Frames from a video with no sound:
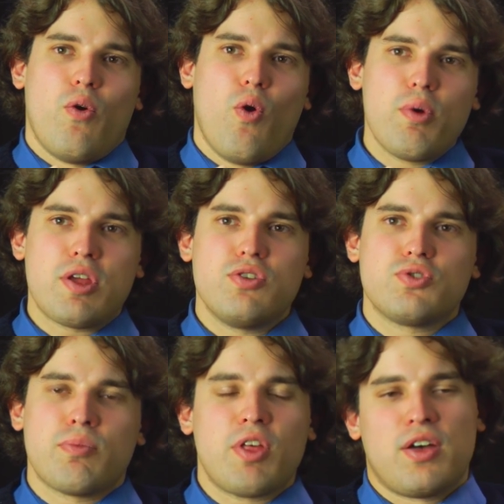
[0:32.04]
Or we could do
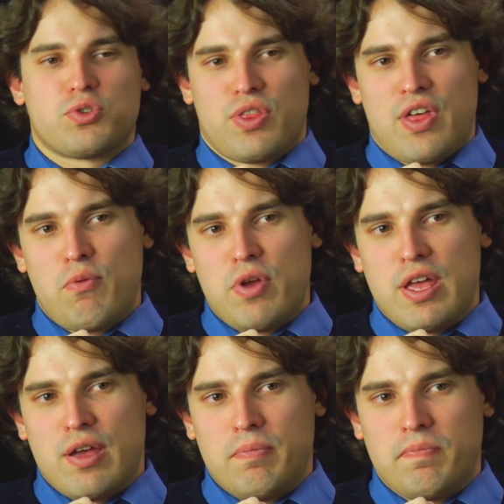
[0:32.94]
something else with that week.
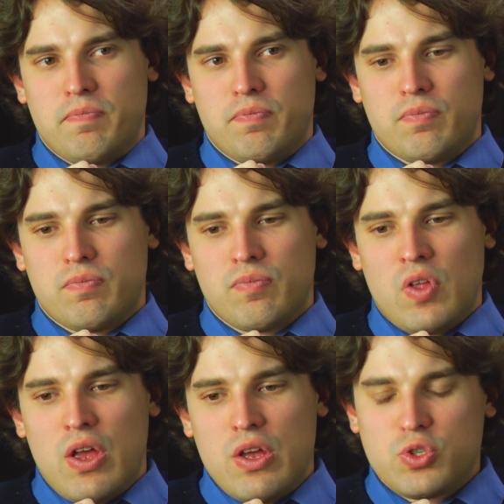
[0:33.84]

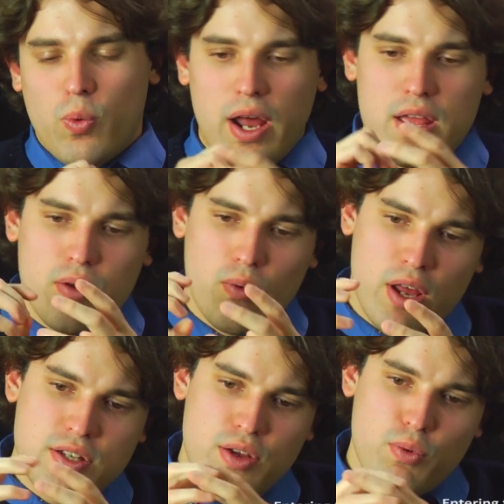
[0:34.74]
So what
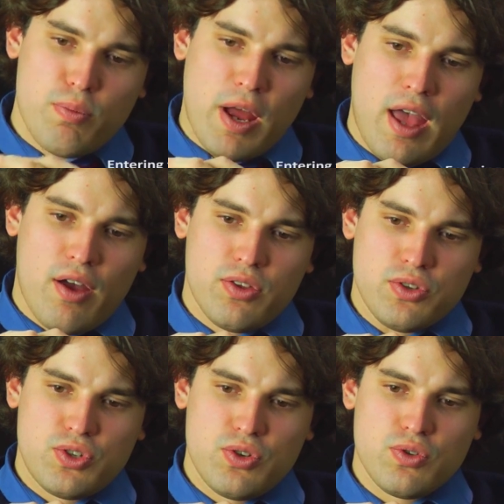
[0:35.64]
I did with my
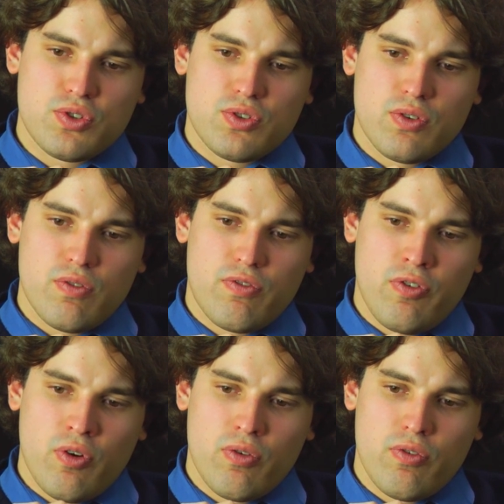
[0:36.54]
calculus students
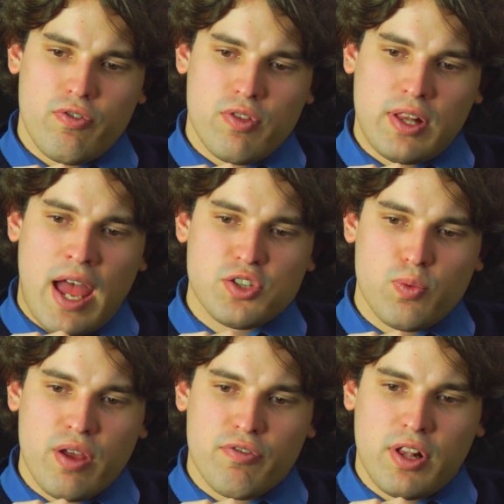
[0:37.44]
for the last
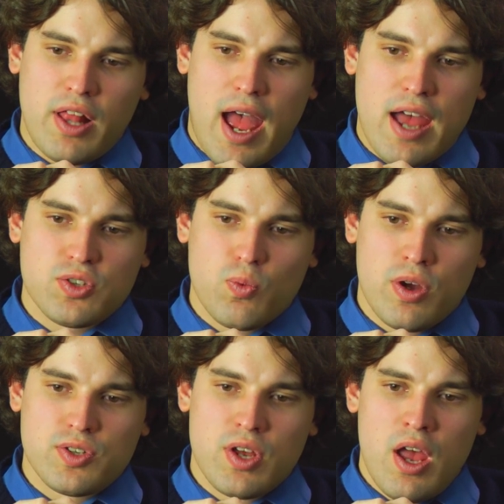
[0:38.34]
week of class
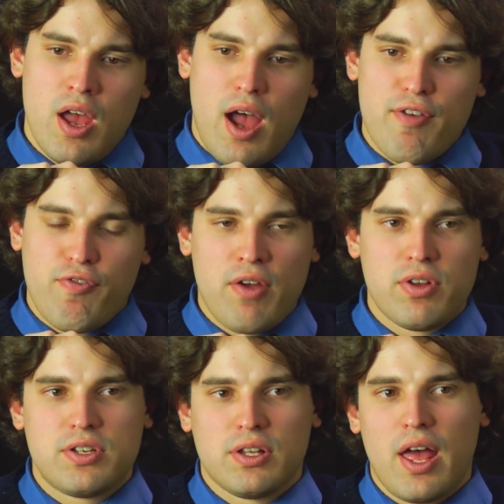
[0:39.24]
was I found a
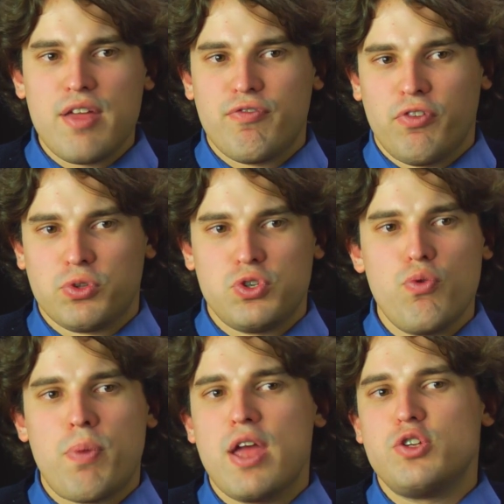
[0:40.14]
delightful
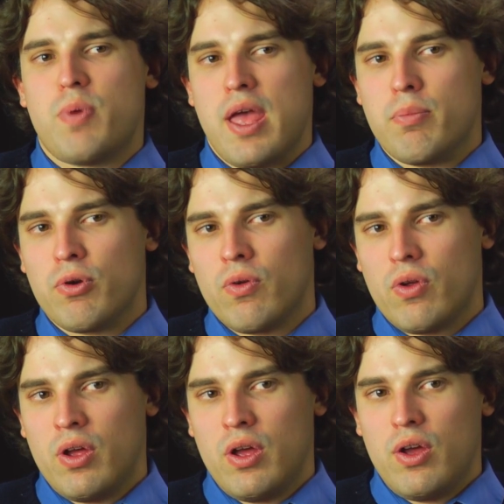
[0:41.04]
2-page paper
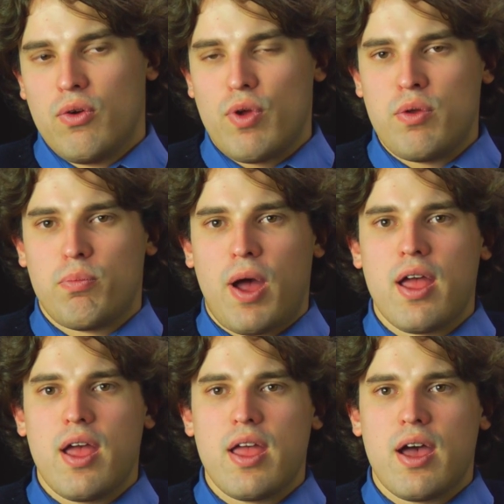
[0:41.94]
written by
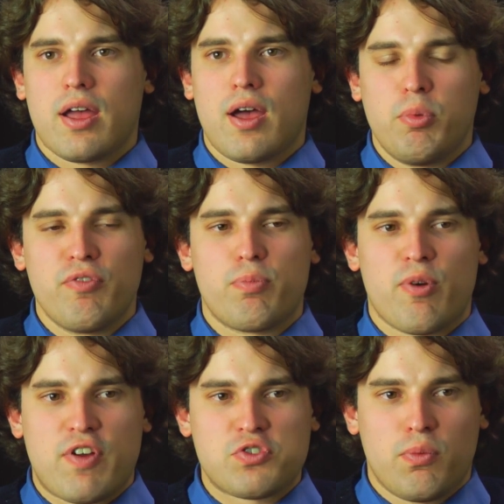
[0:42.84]
a couple of
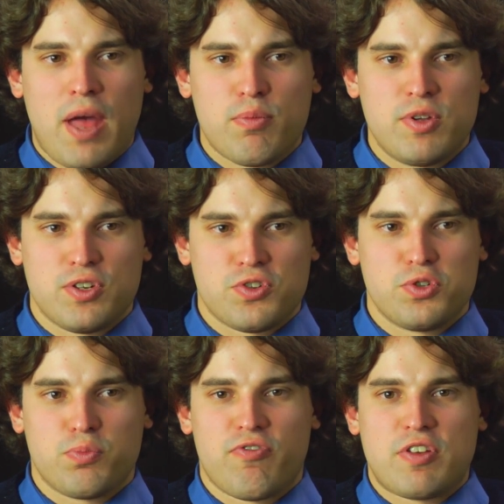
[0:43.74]
professional mathematicians,
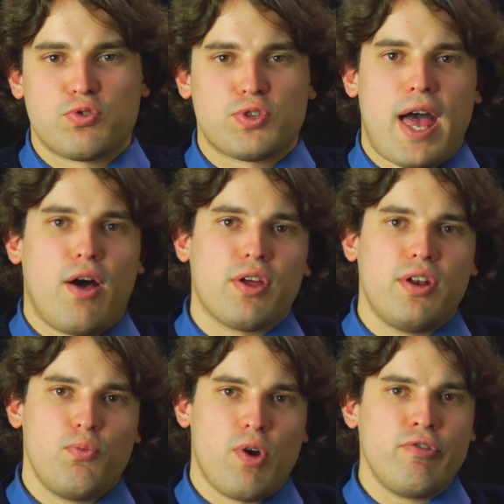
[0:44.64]
Professors Kalkin
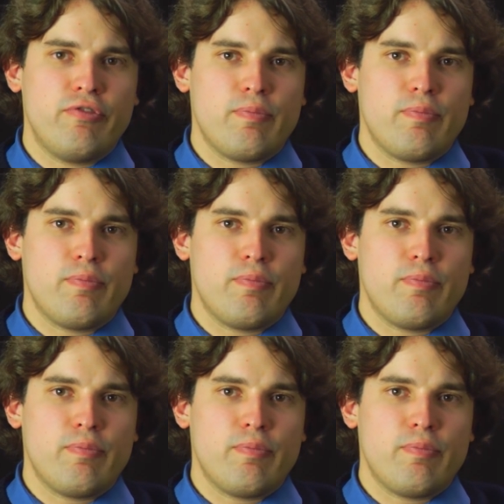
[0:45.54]
and Wilf.